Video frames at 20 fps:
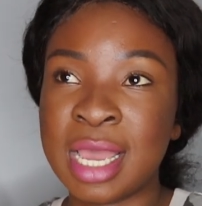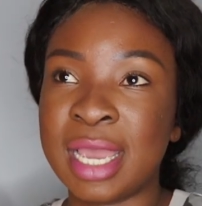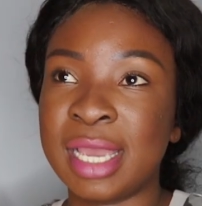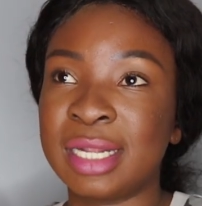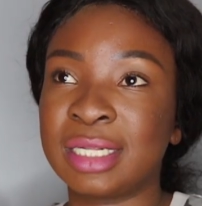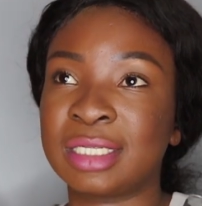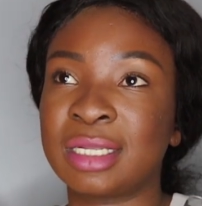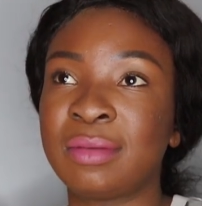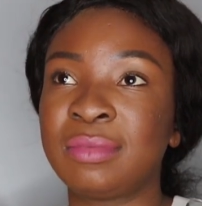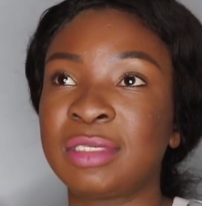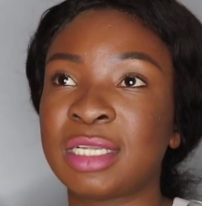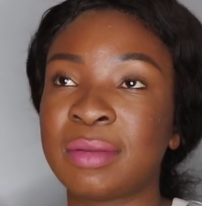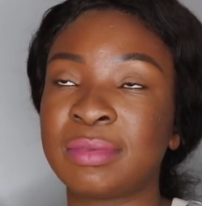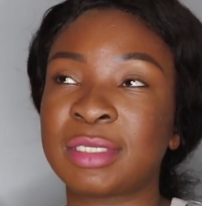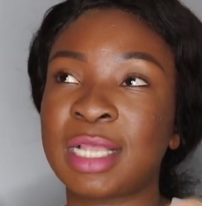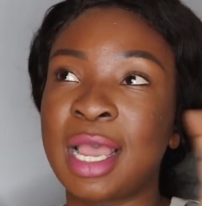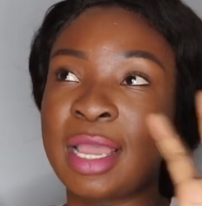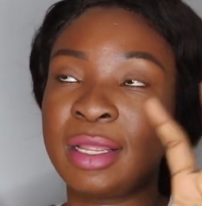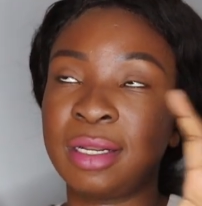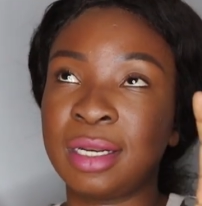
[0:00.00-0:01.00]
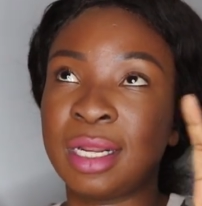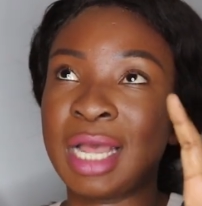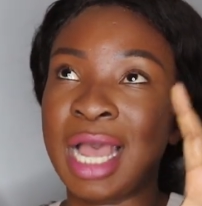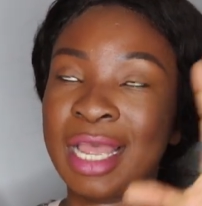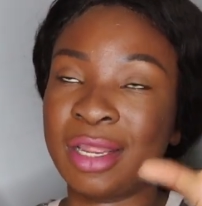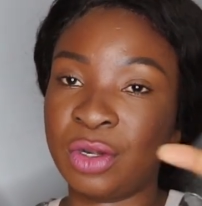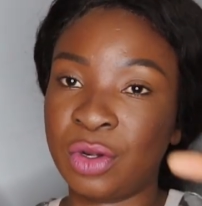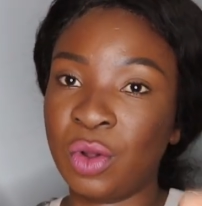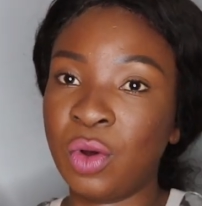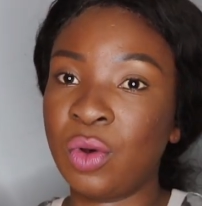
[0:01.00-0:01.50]
And sometimes
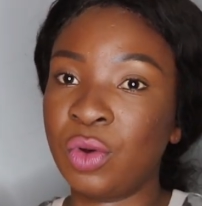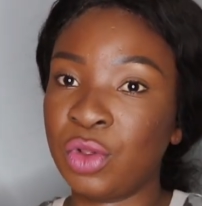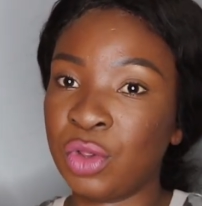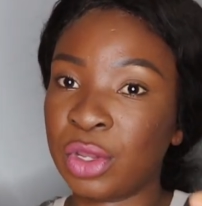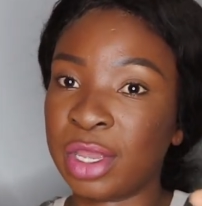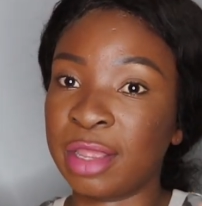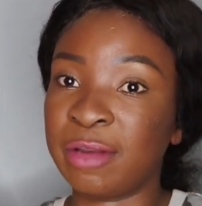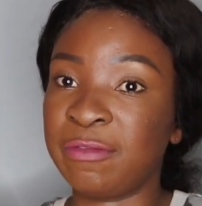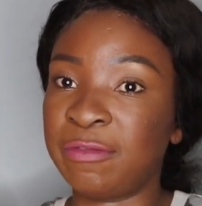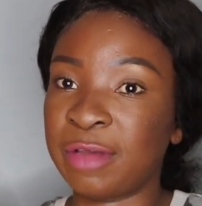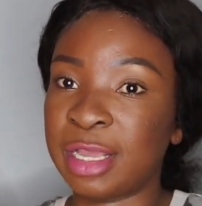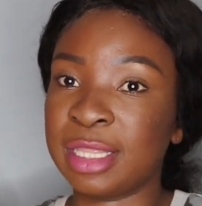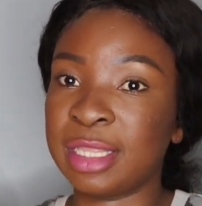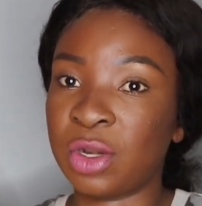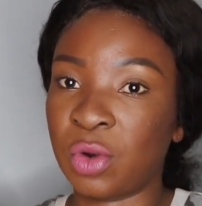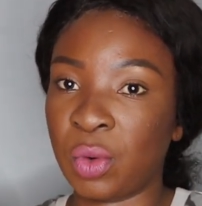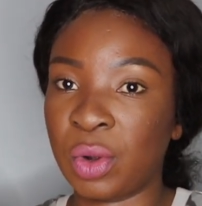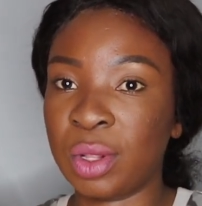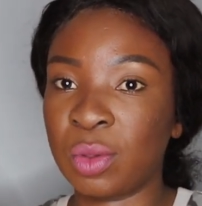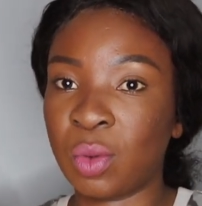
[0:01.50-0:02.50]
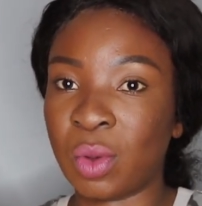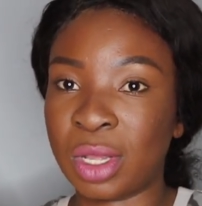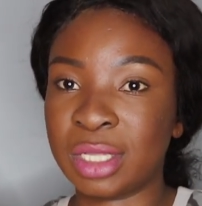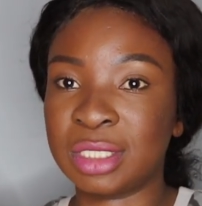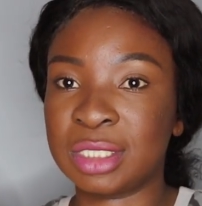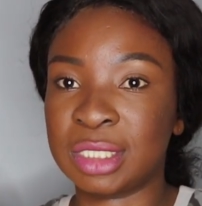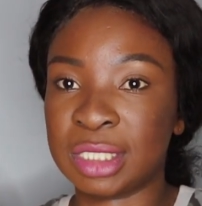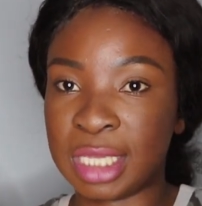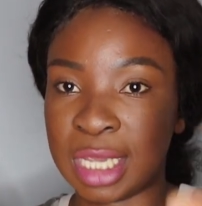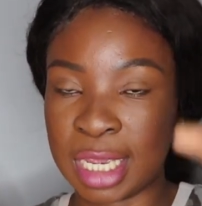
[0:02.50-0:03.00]
I know you can find the real
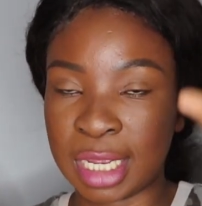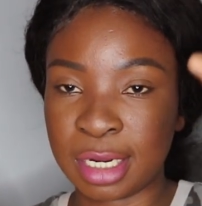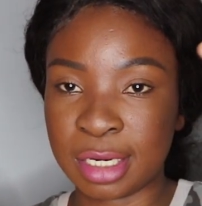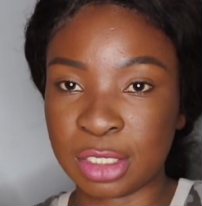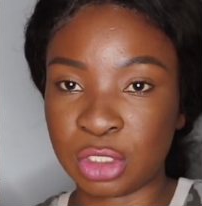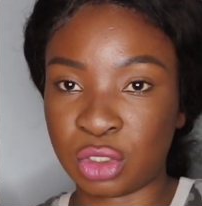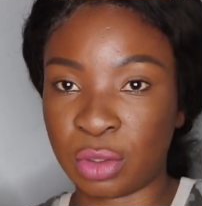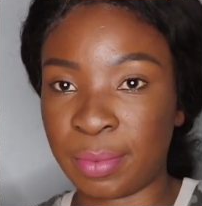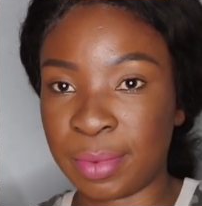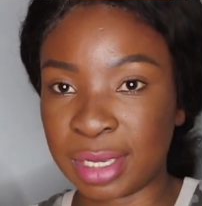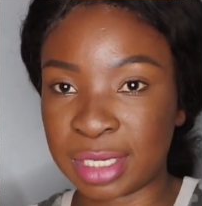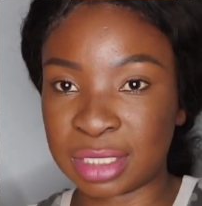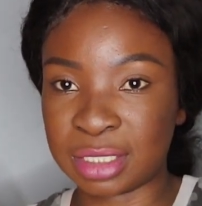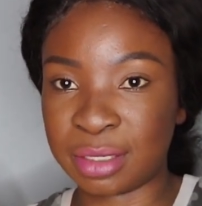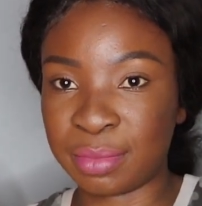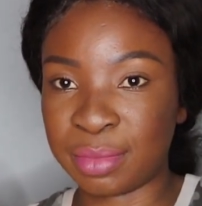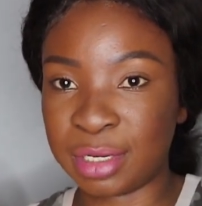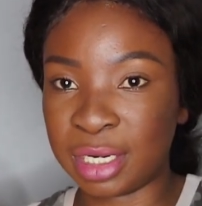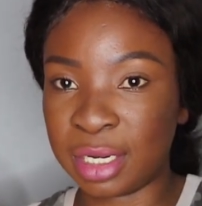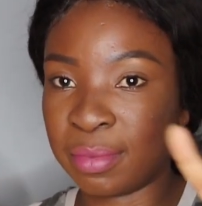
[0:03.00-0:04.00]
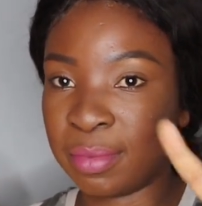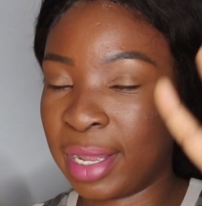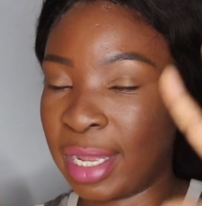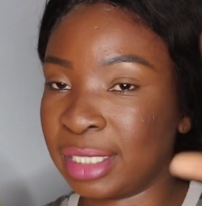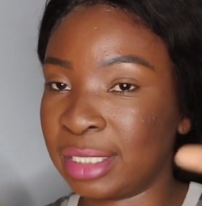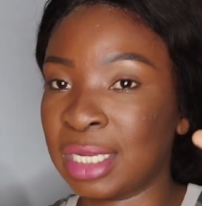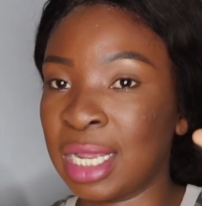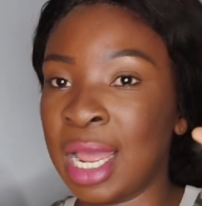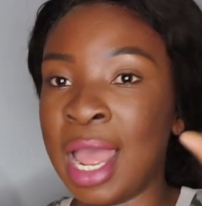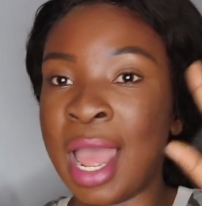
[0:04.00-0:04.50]
ones in Joburg CBD,
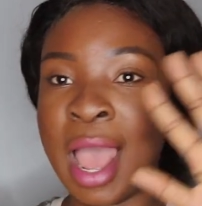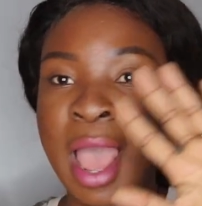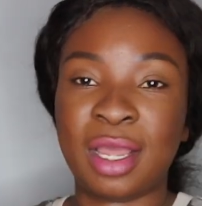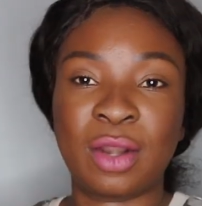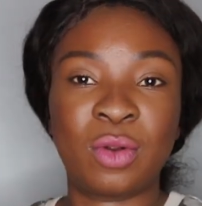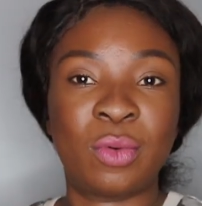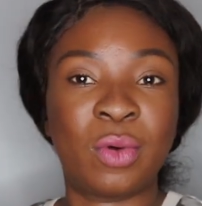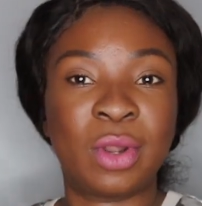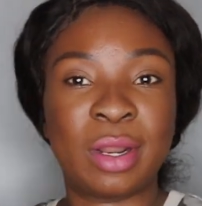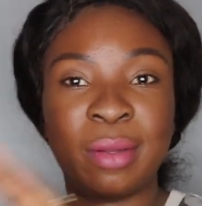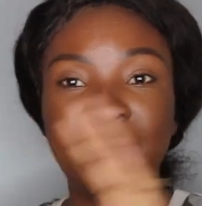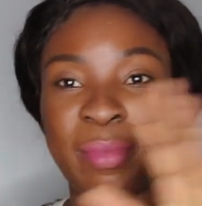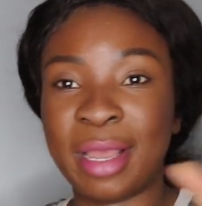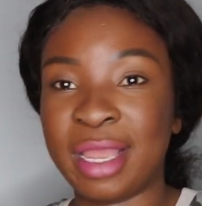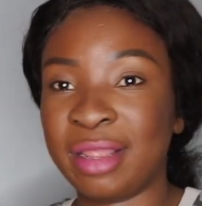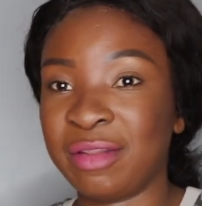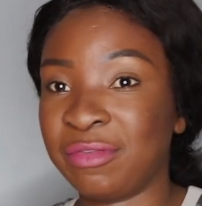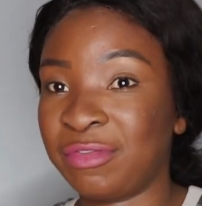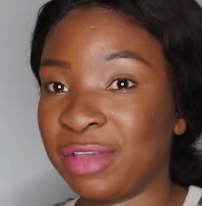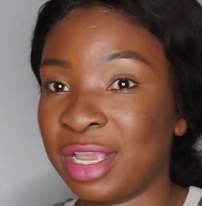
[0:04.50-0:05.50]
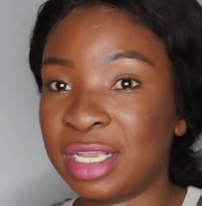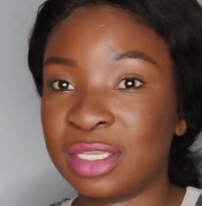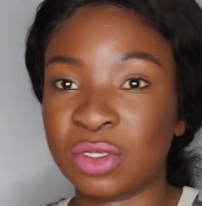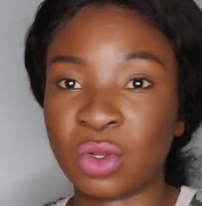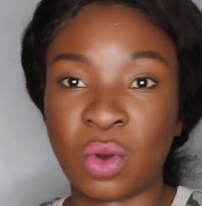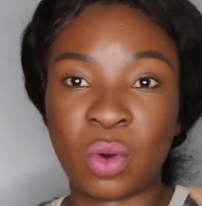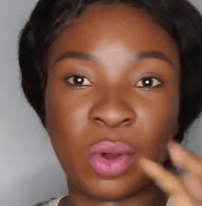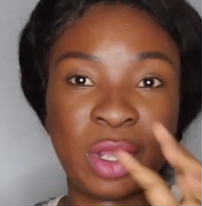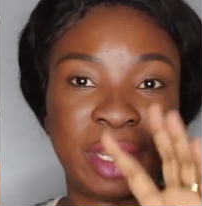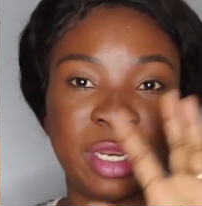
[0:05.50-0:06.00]
but I don't want to buy any fakes
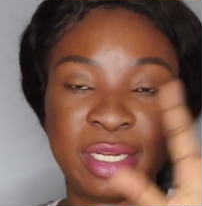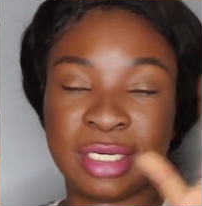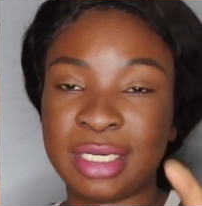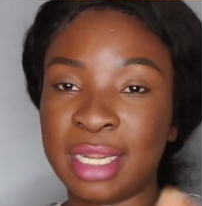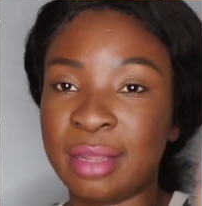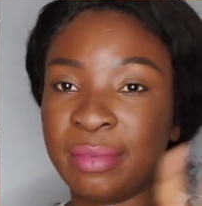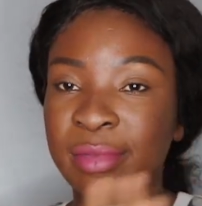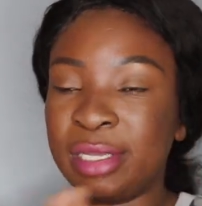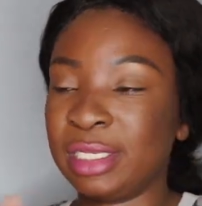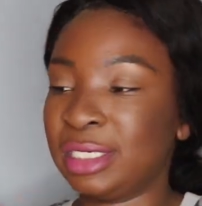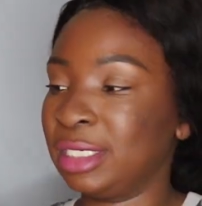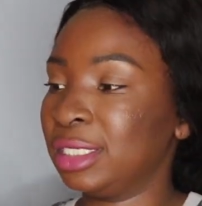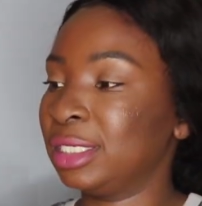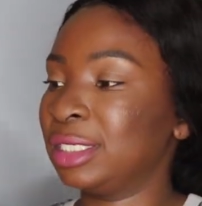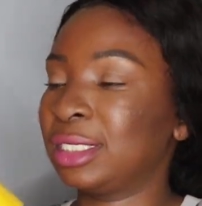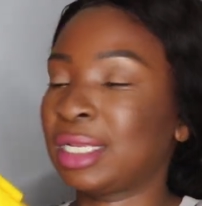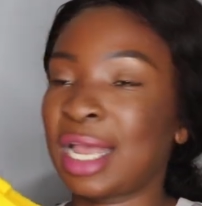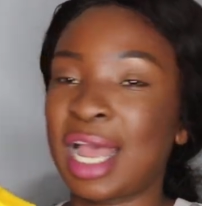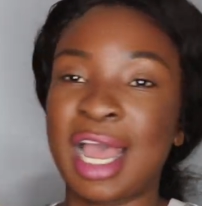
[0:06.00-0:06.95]
or any damages.